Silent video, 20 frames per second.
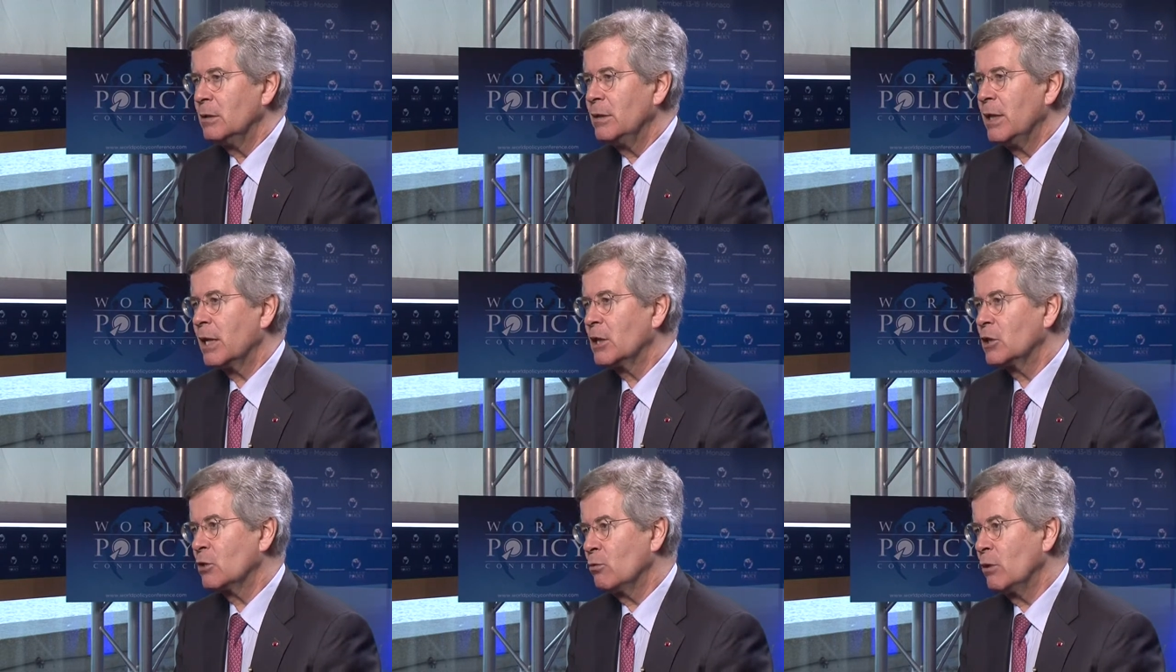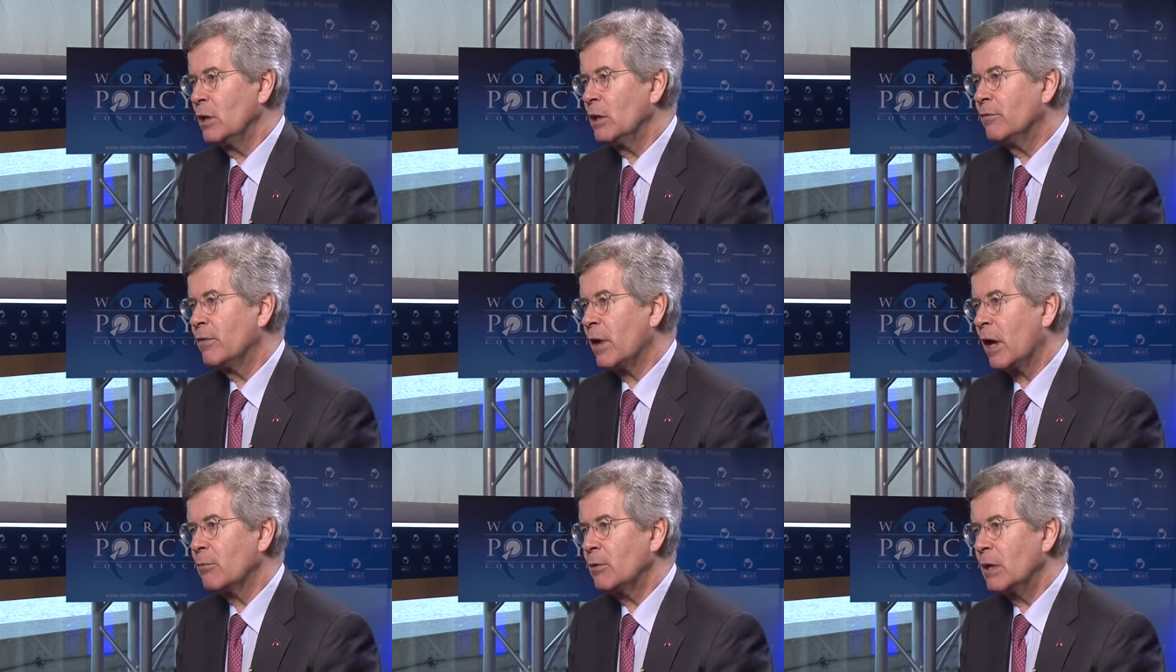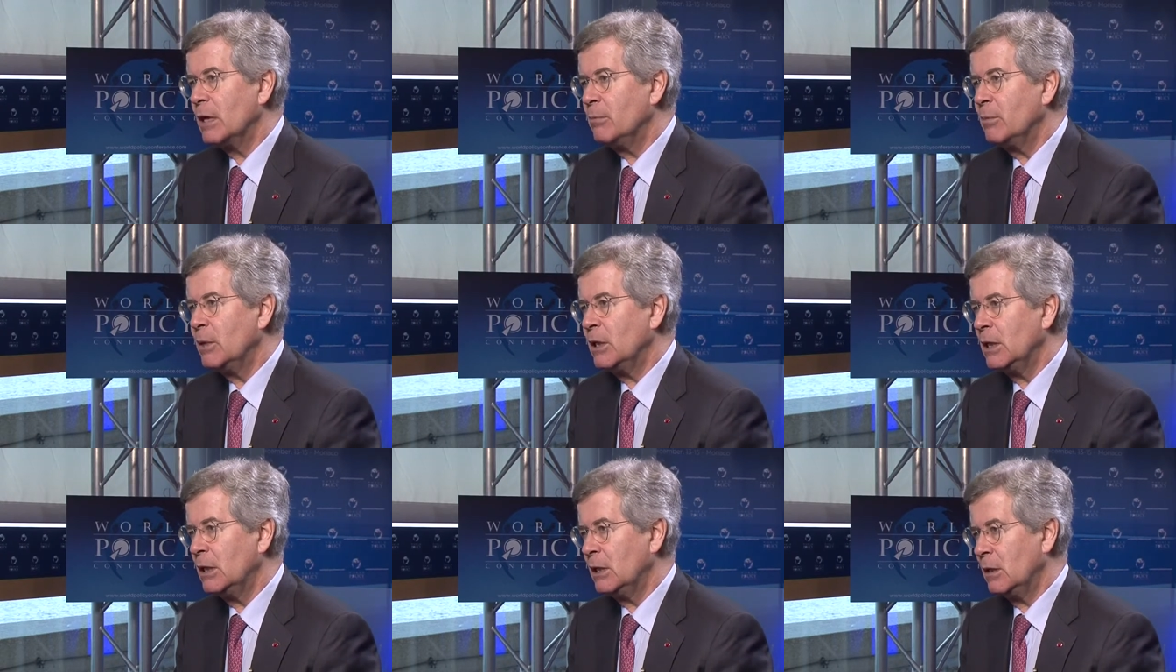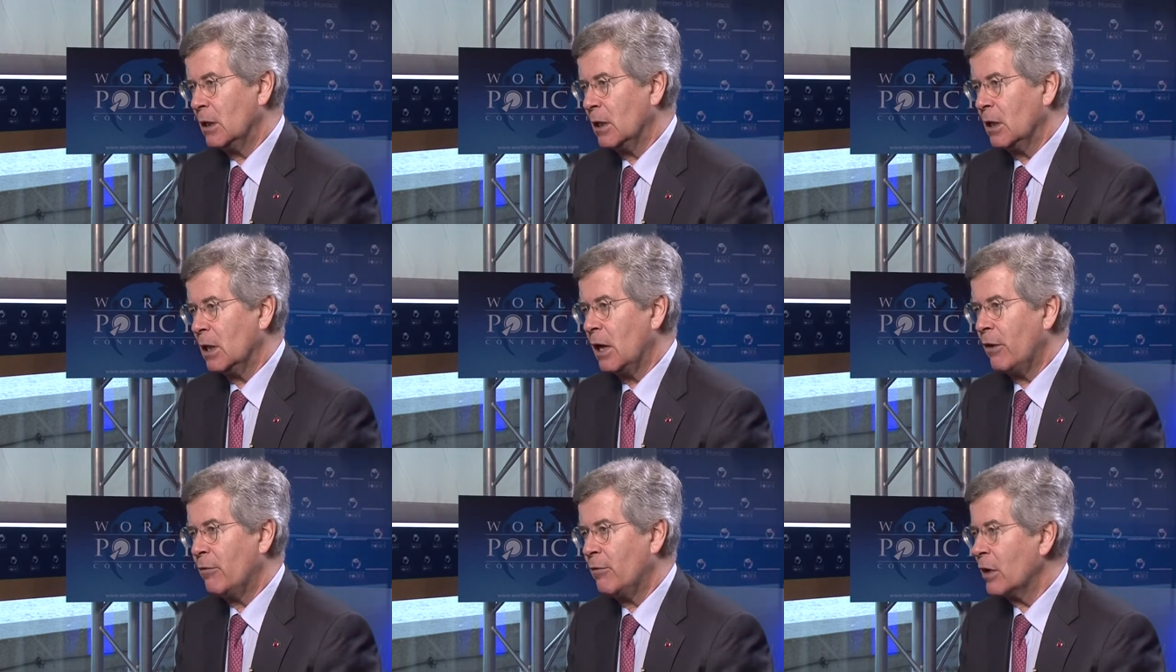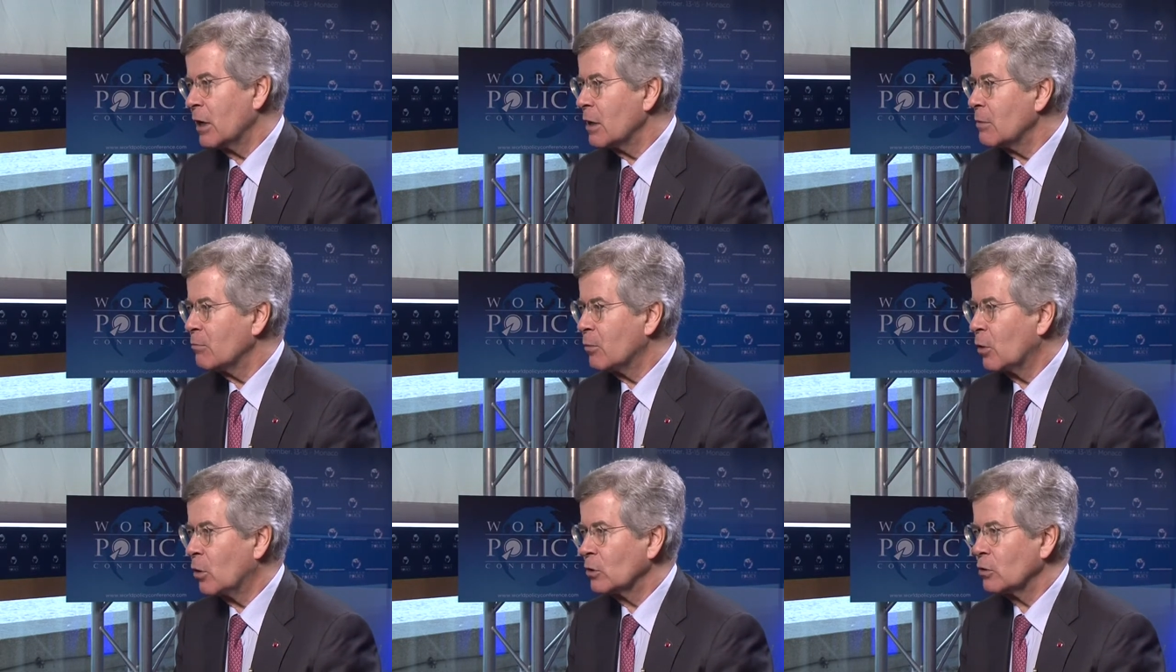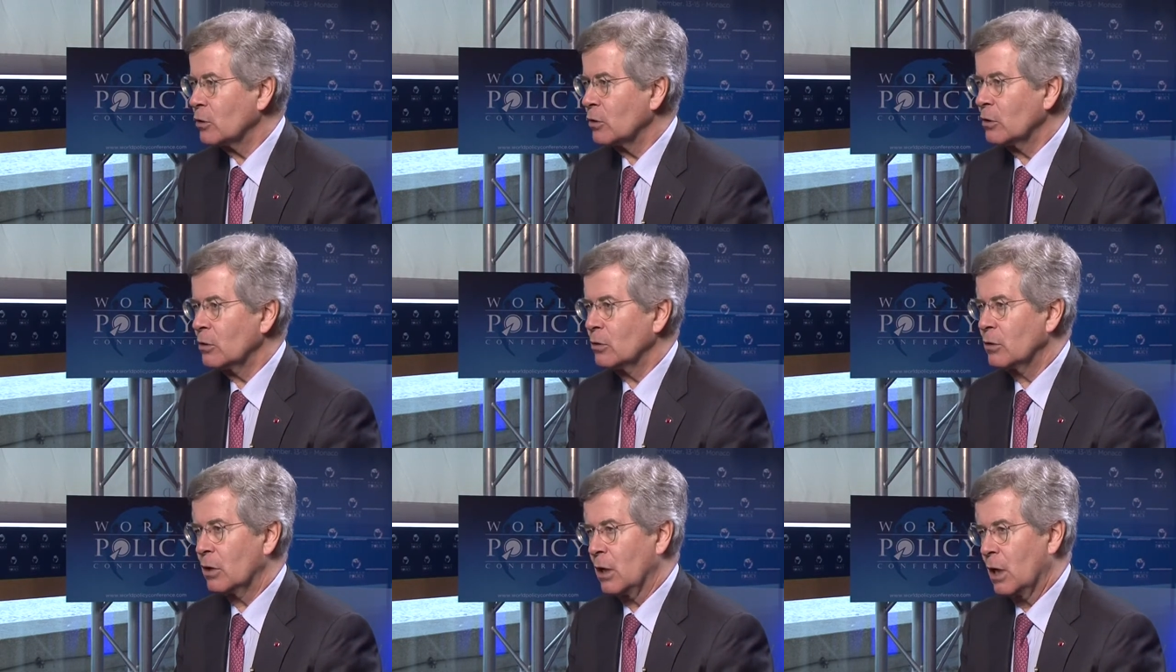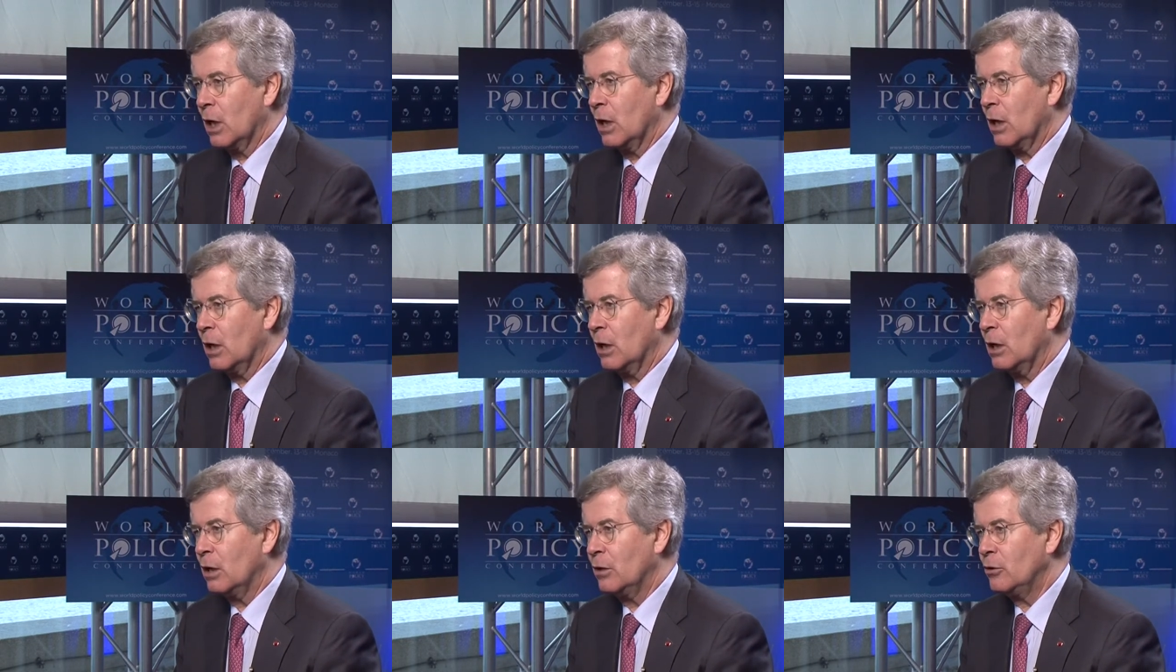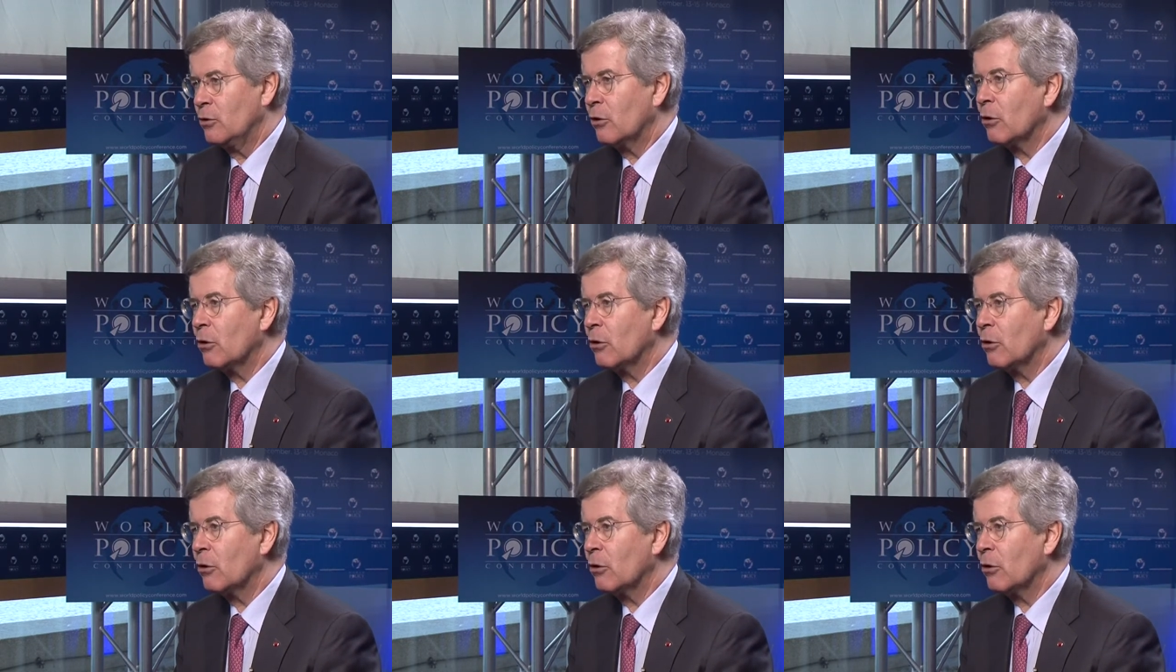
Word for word: Next week there will be a very important uh,